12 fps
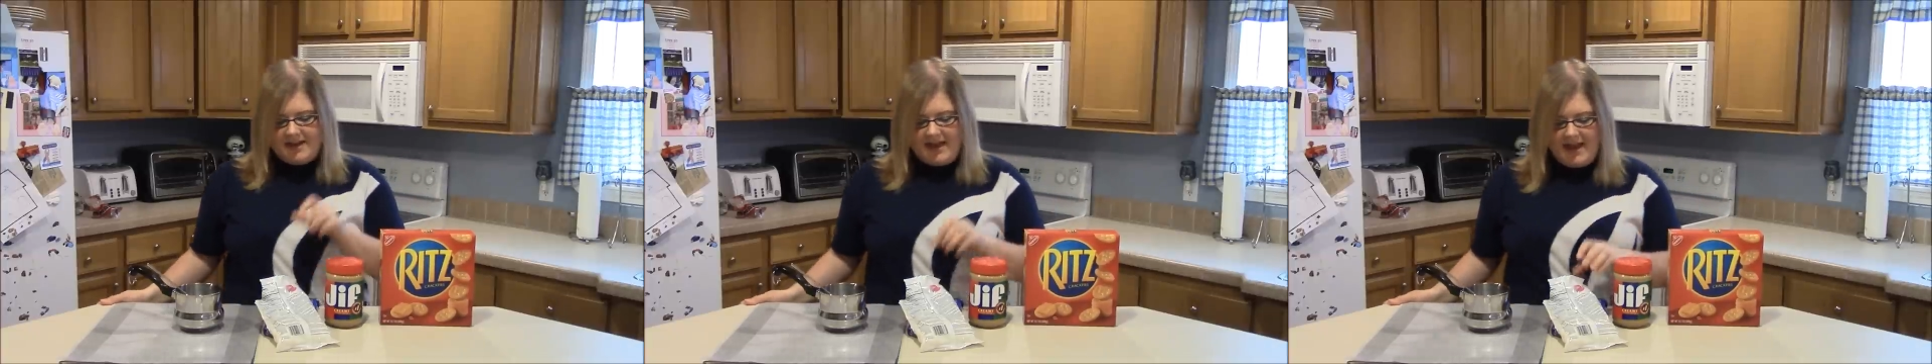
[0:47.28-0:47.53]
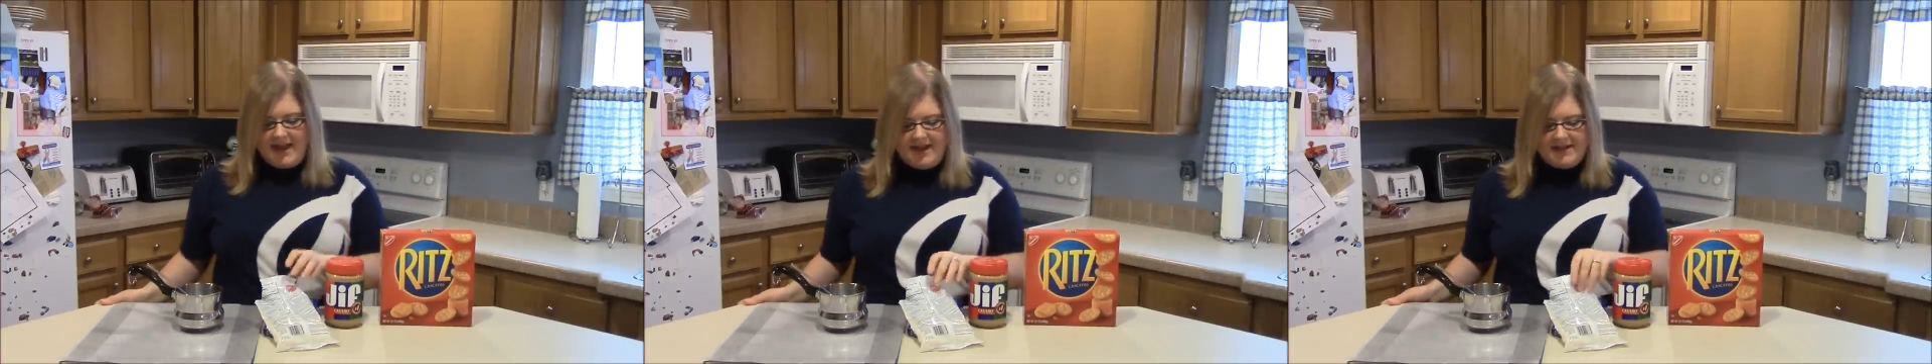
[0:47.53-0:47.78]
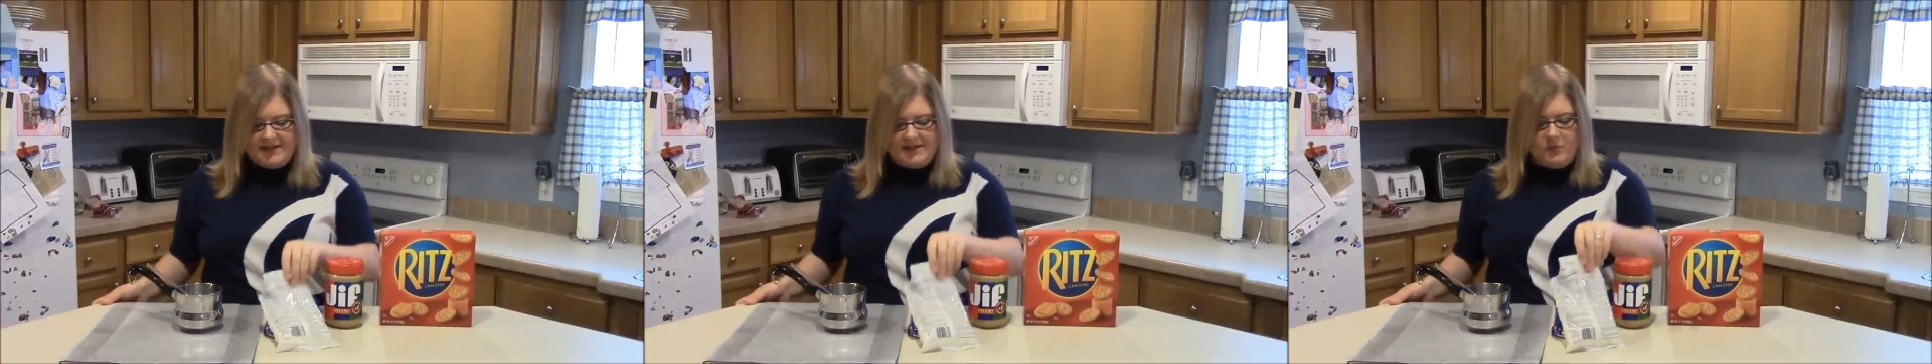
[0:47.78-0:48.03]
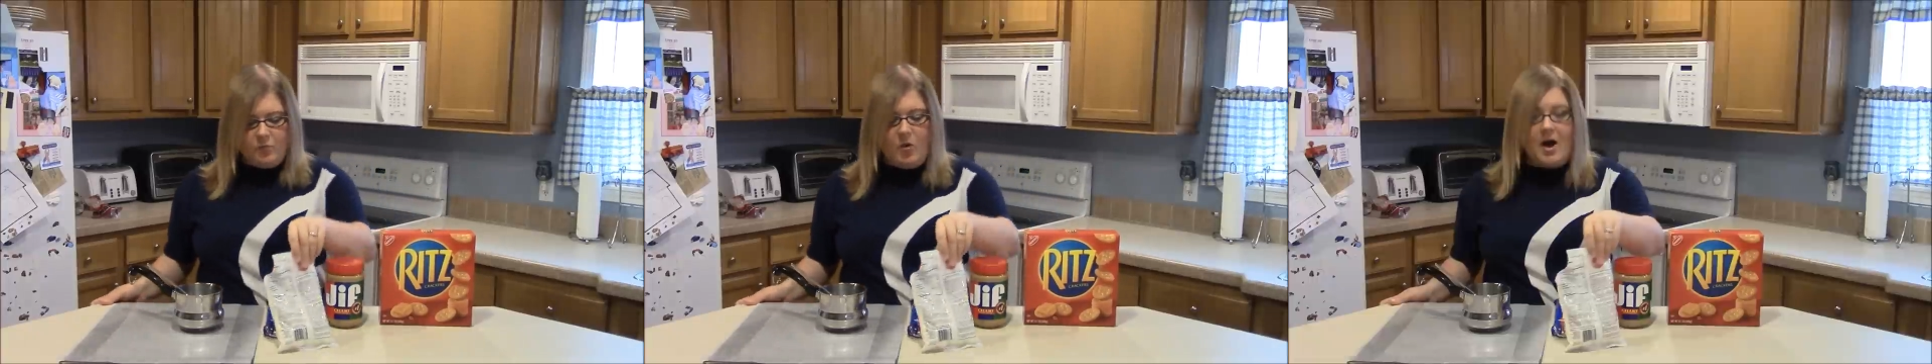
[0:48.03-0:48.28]
and
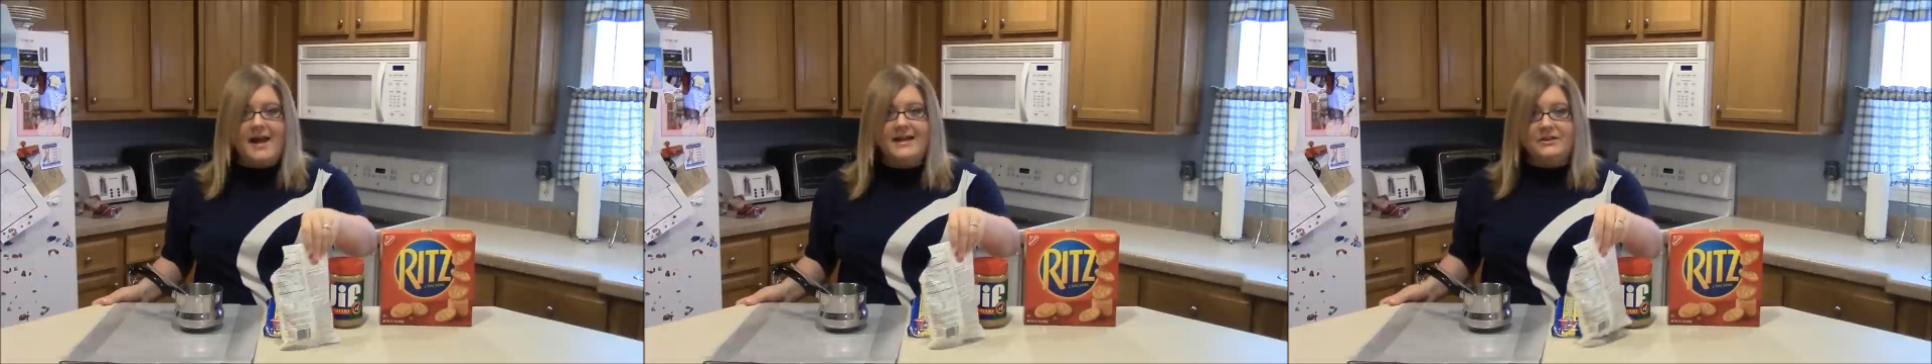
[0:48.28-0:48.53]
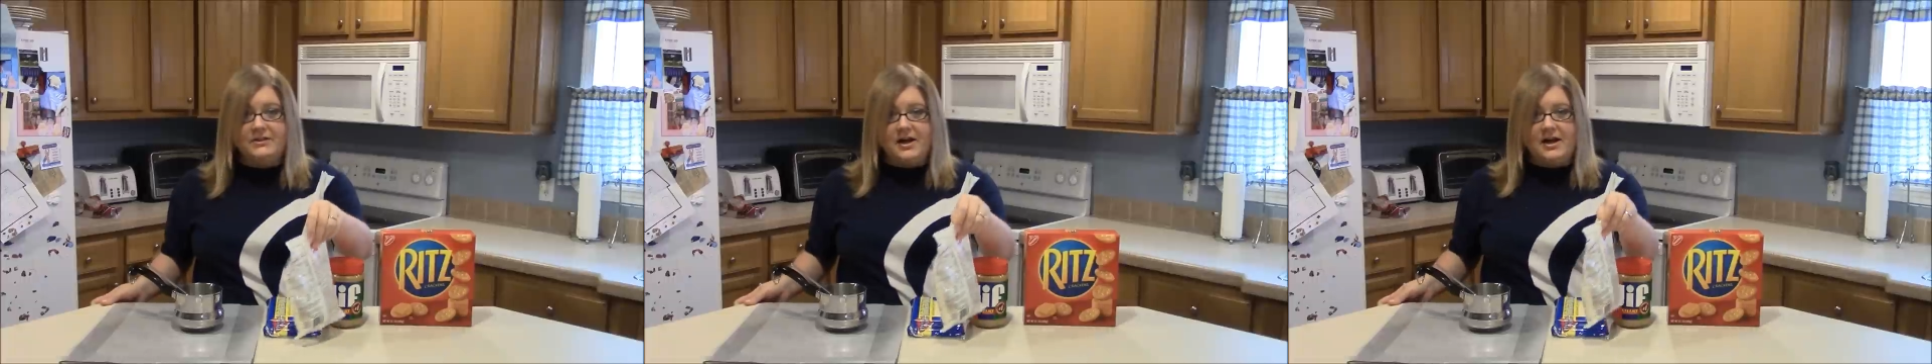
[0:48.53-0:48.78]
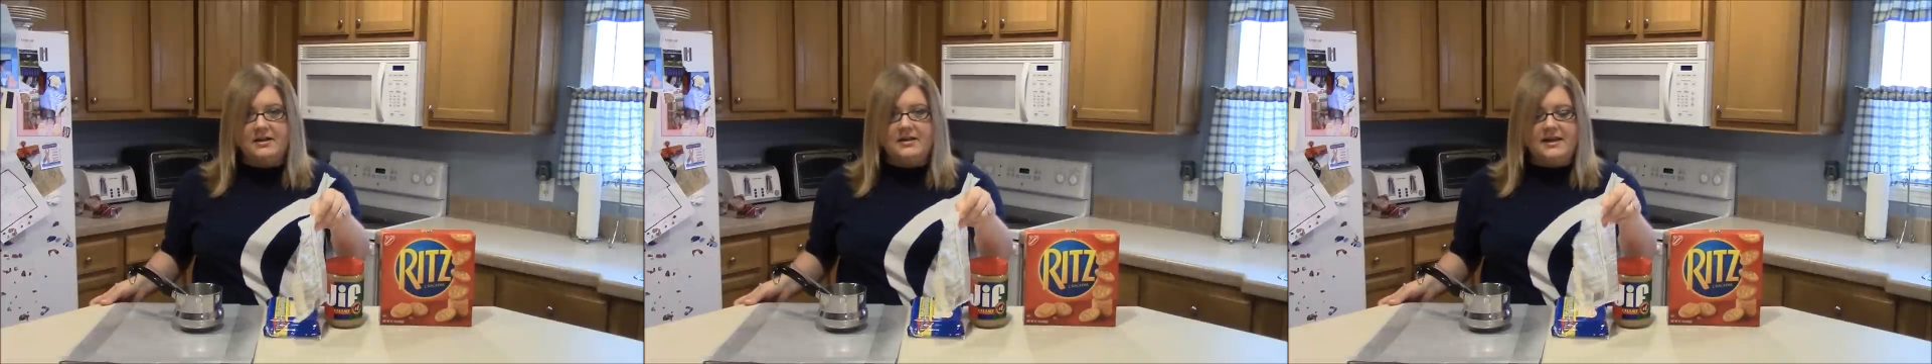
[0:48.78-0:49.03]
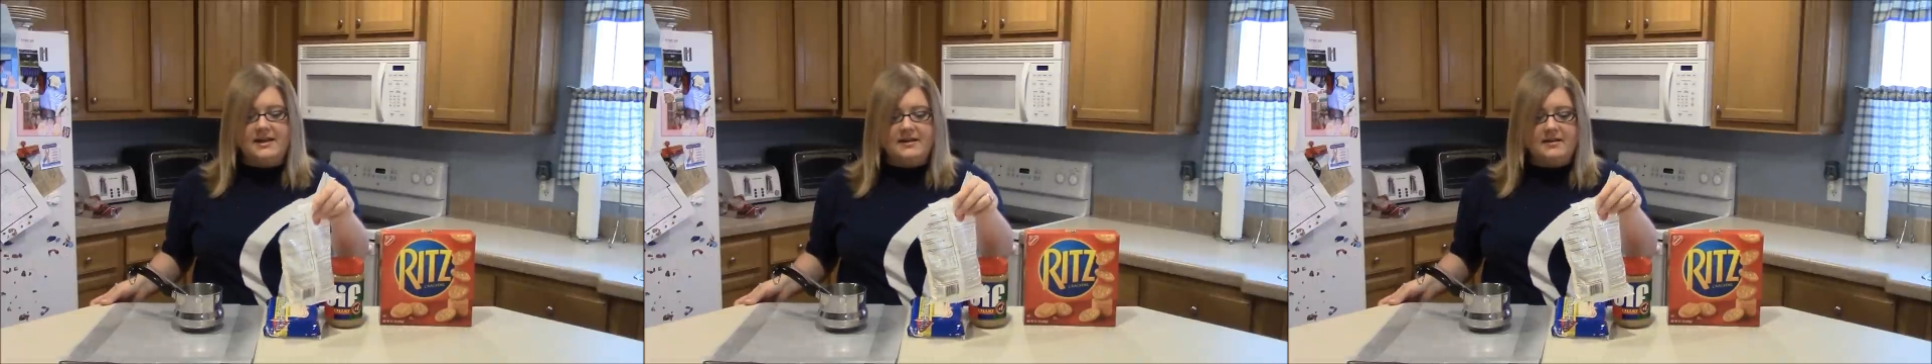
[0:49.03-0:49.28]
some white
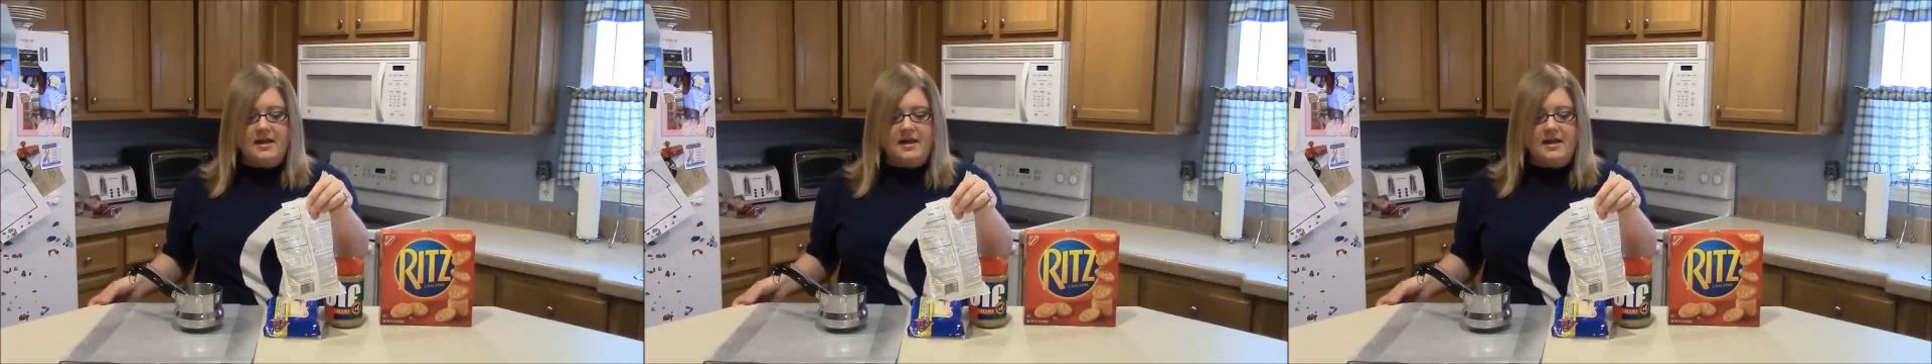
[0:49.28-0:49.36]
chocolate